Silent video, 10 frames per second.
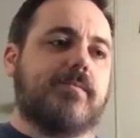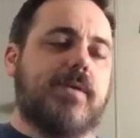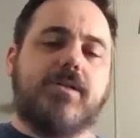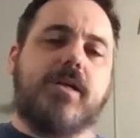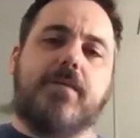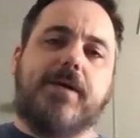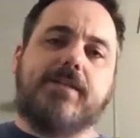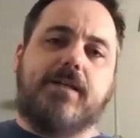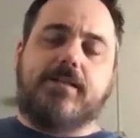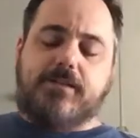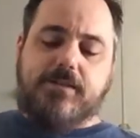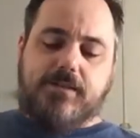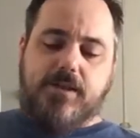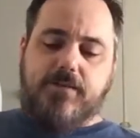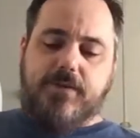But I'll talk about that
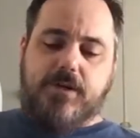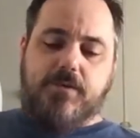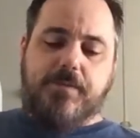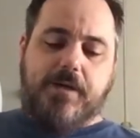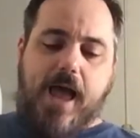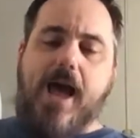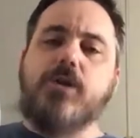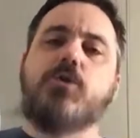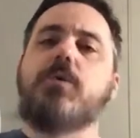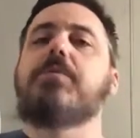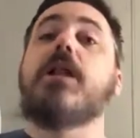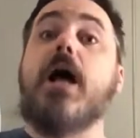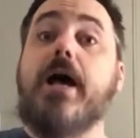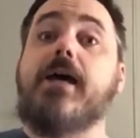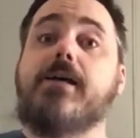in another video. But how to
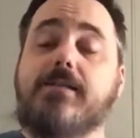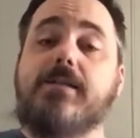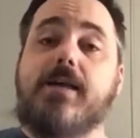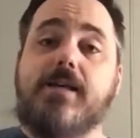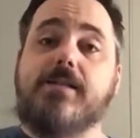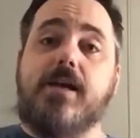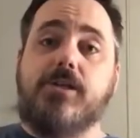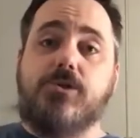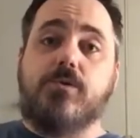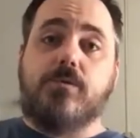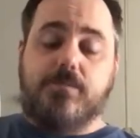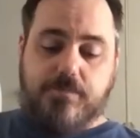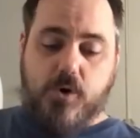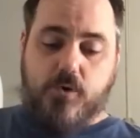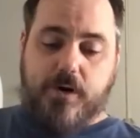apply to the SIU
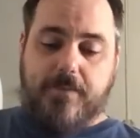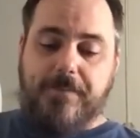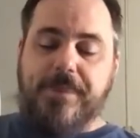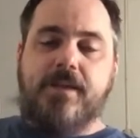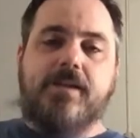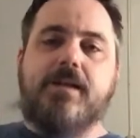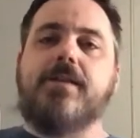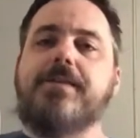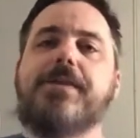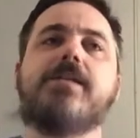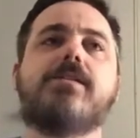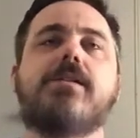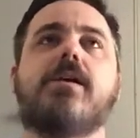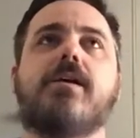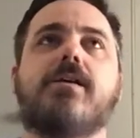program. Now, the
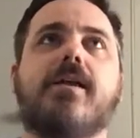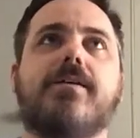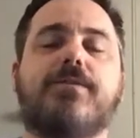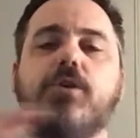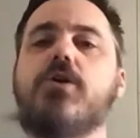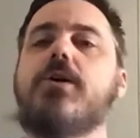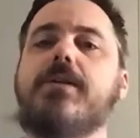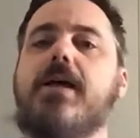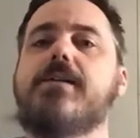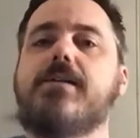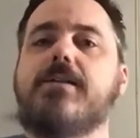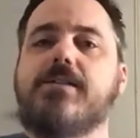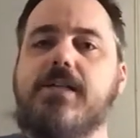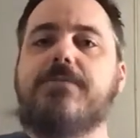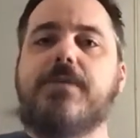things, now if you look on the
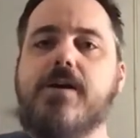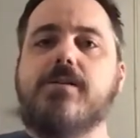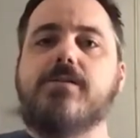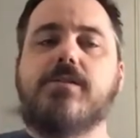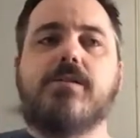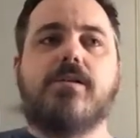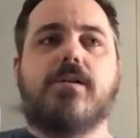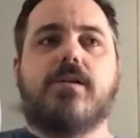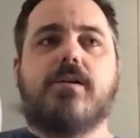Seafarers